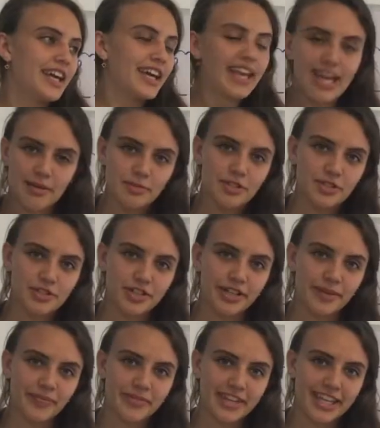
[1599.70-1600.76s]

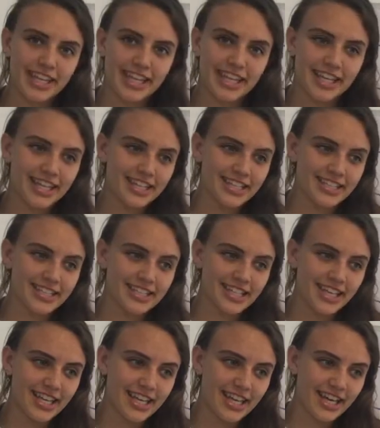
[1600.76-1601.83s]
Chemistry. It is
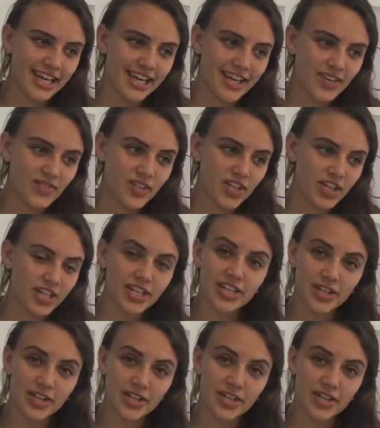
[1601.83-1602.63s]
a very